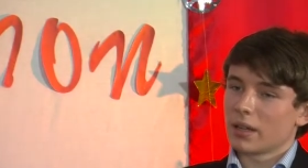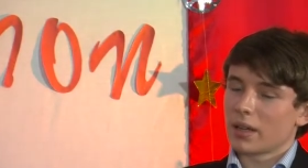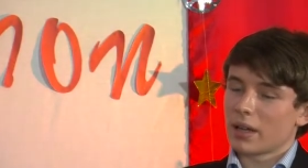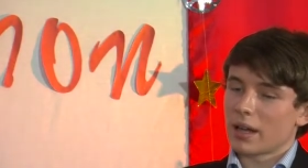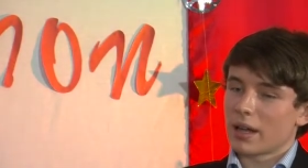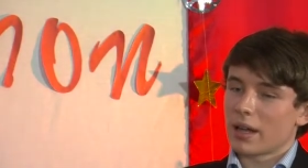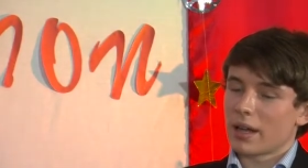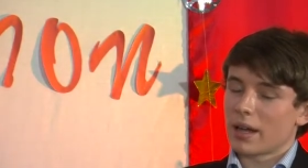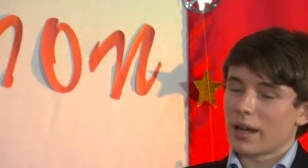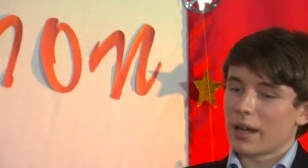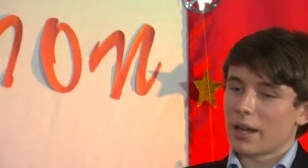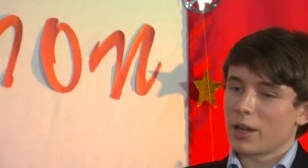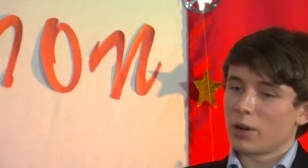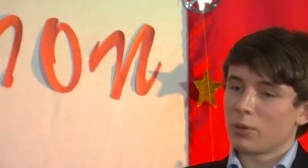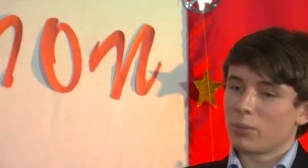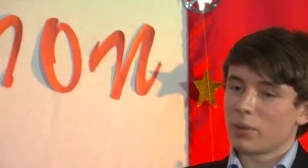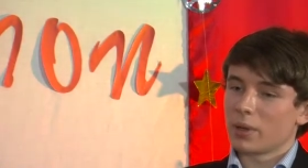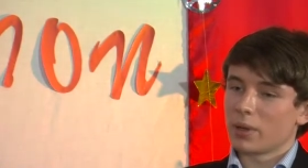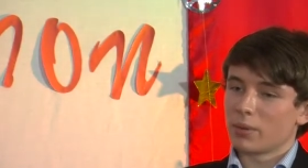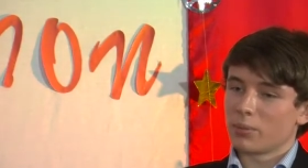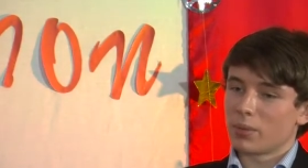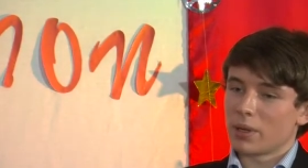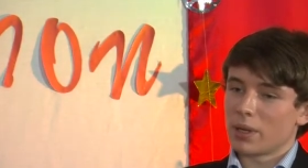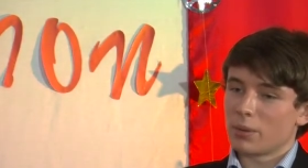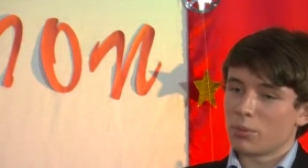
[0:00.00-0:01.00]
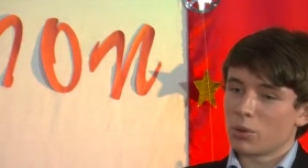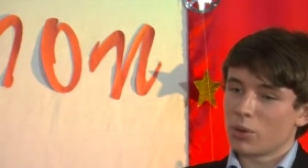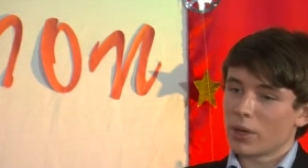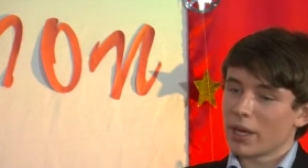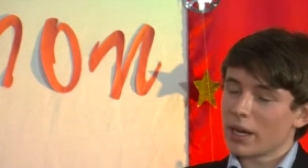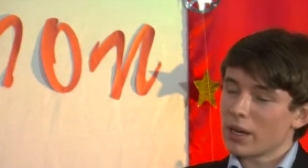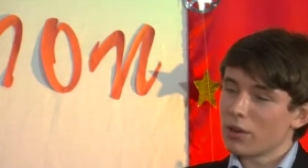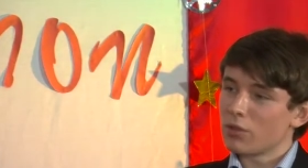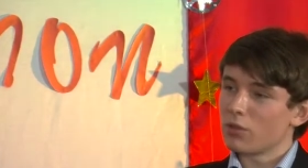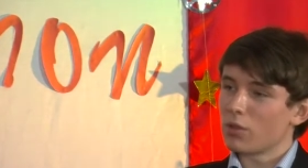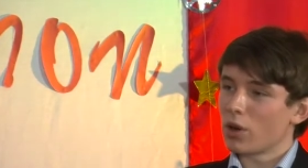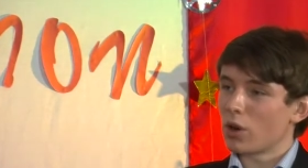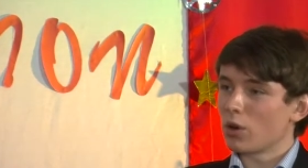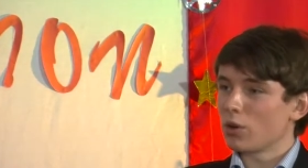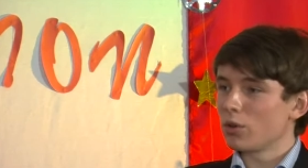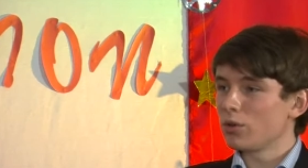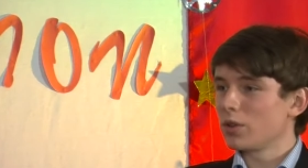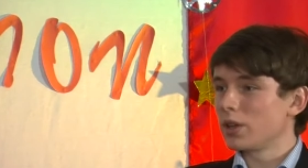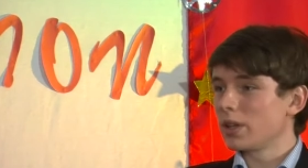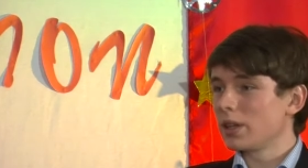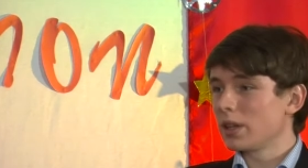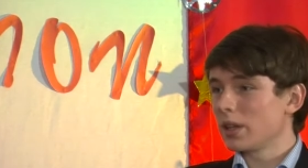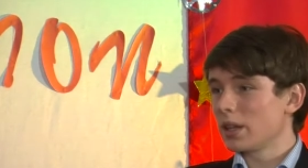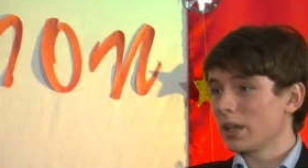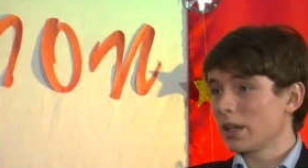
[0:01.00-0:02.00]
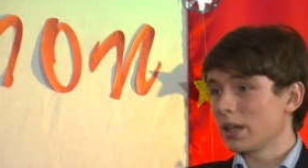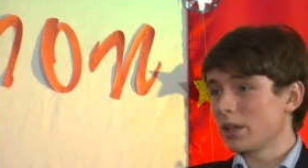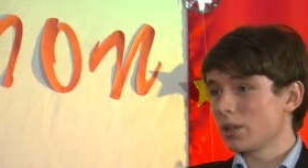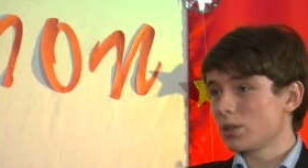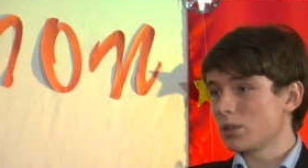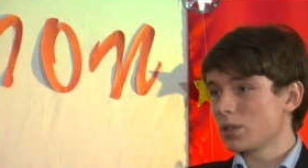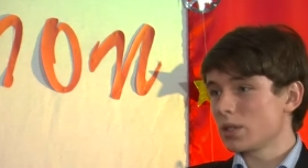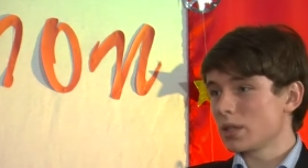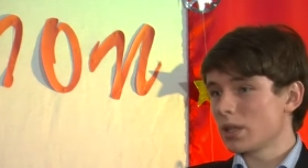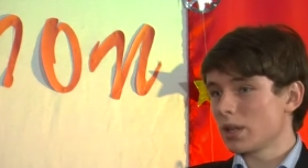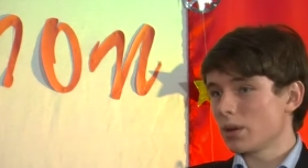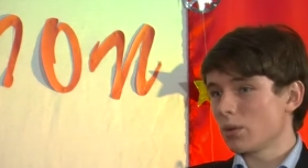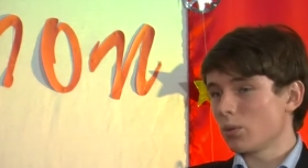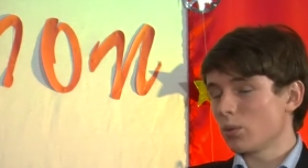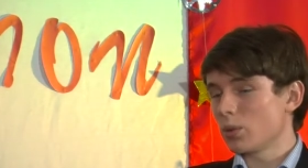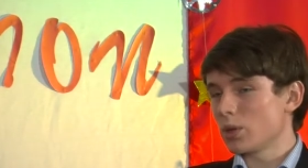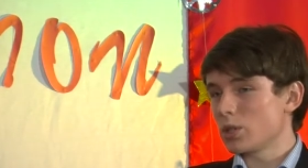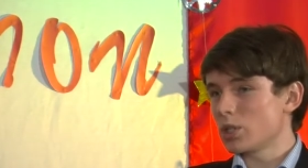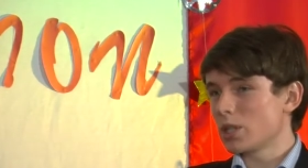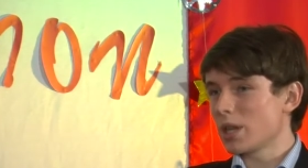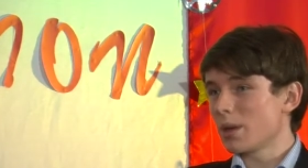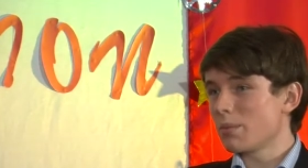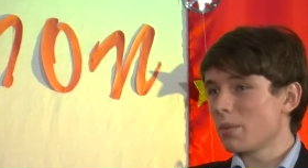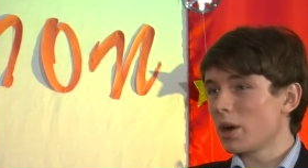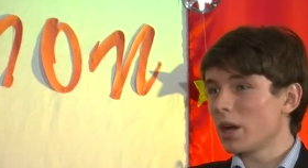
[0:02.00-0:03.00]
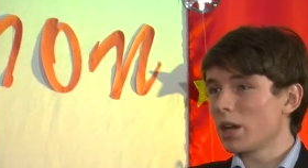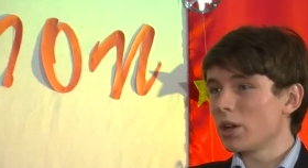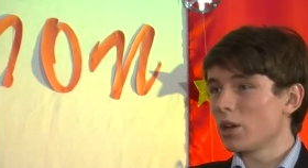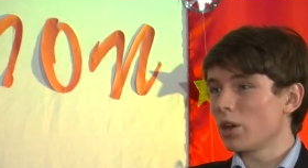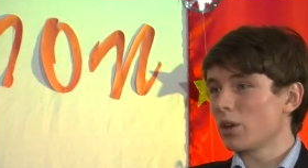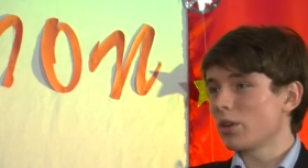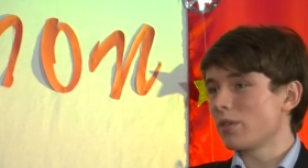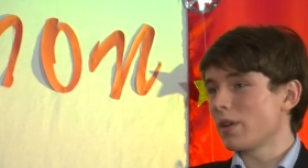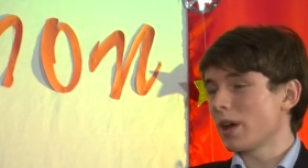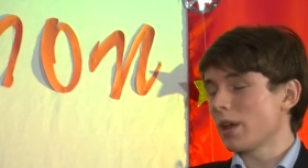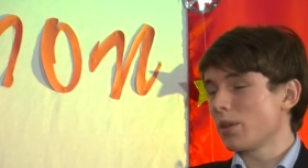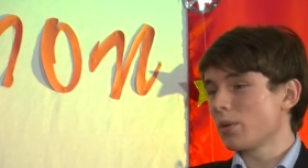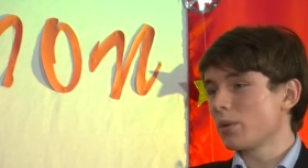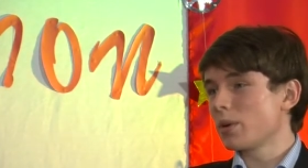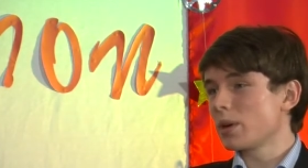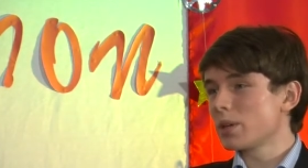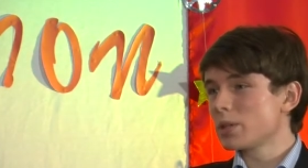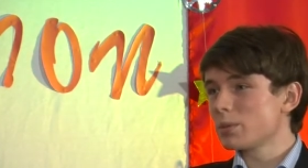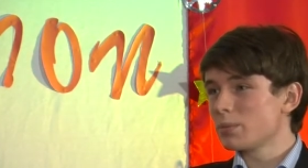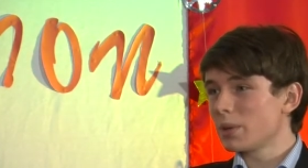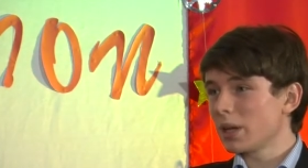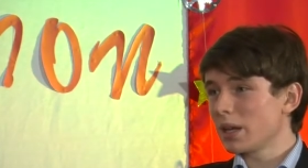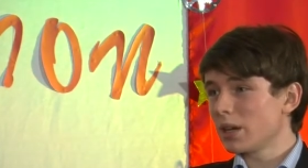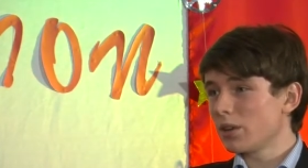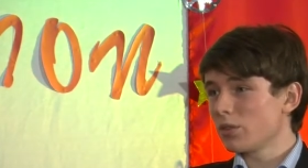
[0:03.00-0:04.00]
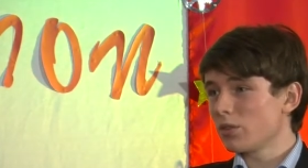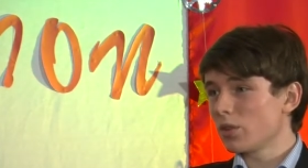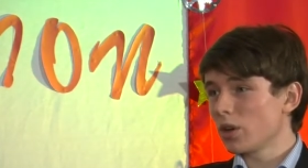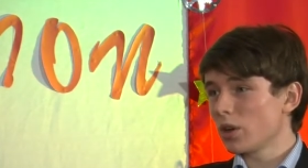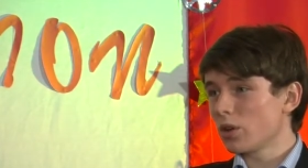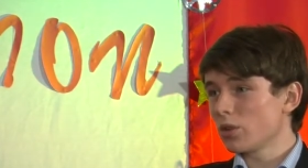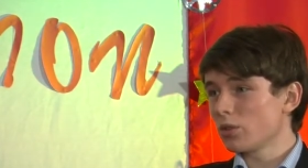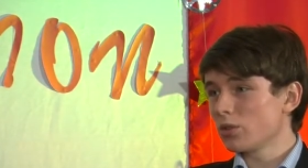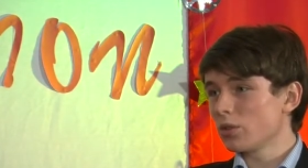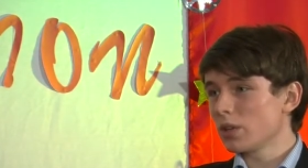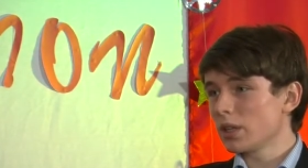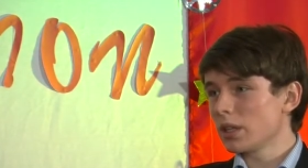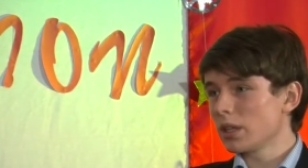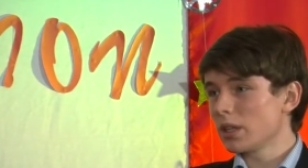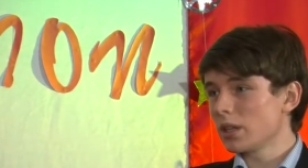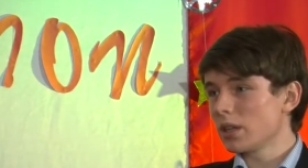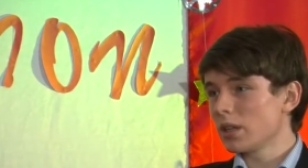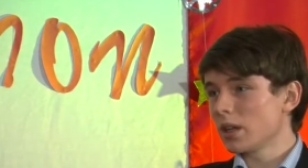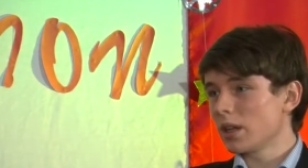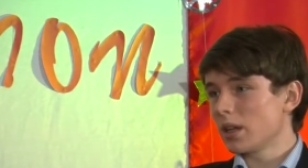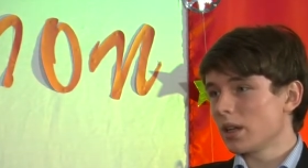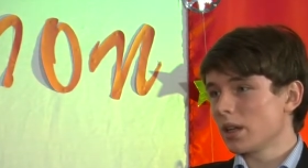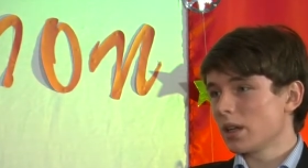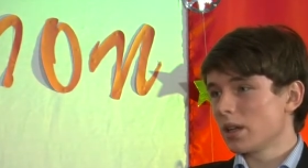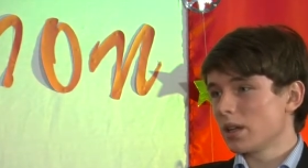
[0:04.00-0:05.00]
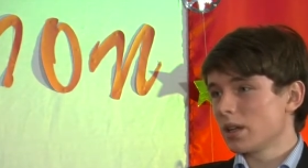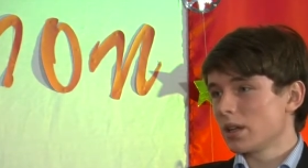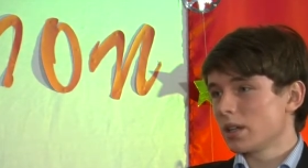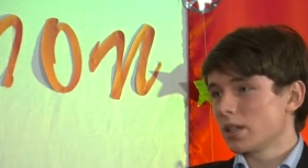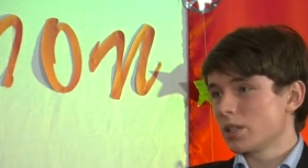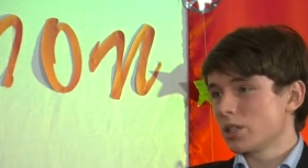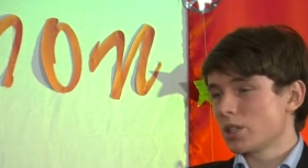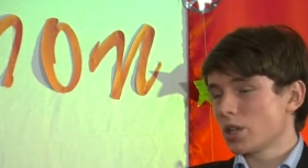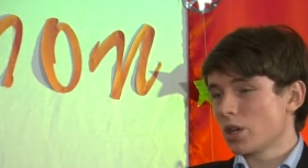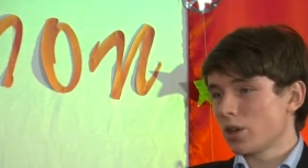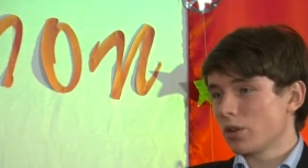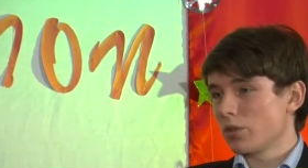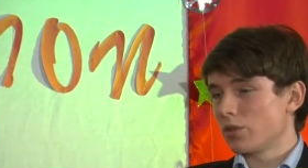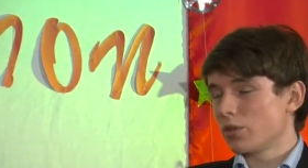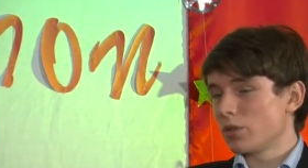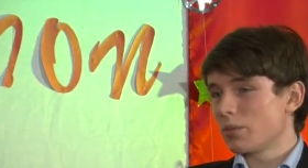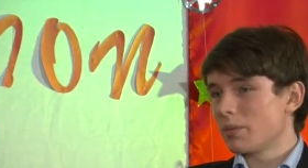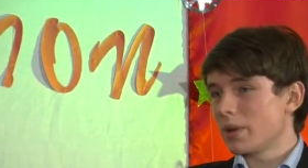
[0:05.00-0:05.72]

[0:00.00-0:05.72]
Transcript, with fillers: uh, helping people get involved in things which they might not have otherwise been involved in. So for